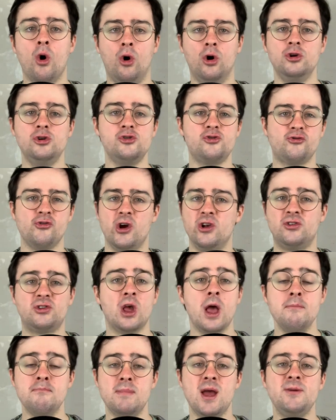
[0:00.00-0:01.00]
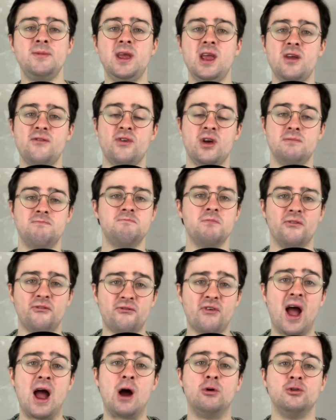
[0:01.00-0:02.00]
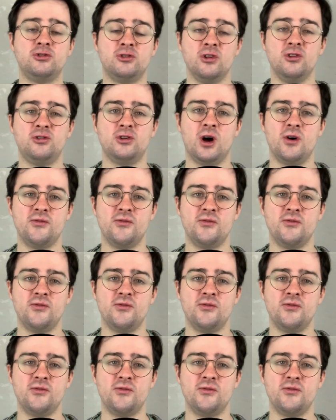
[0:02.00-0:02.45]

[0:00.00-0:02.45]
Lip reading: hundreds, maybe even thousands